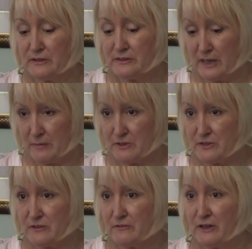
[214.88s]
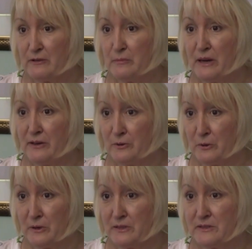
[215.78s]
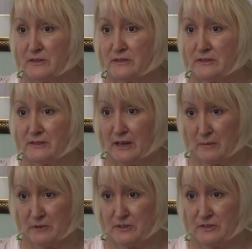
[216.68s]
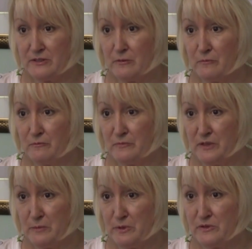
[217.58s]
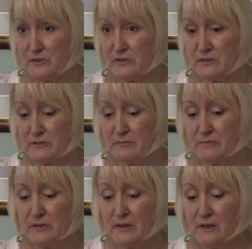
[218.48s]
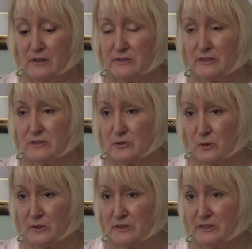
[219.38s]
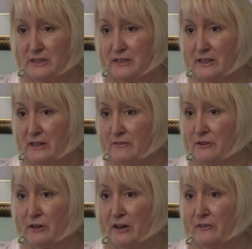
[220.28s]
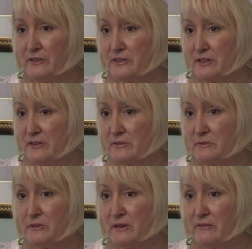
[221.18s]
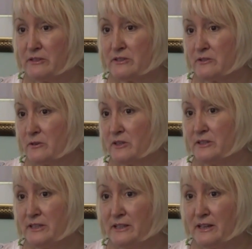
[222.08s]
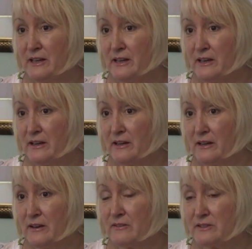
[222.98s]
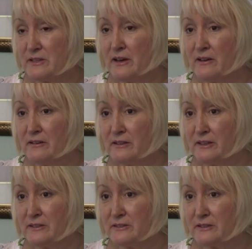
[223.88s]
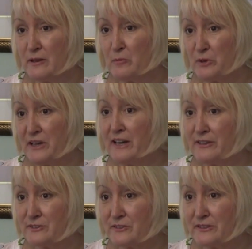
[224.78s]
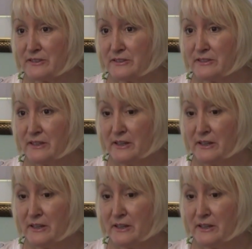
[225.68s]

damage the vital body organs, damage the immune system, distort the DNA of your healthy cells. When you have a distorted DNA of a cell, it's precancerous.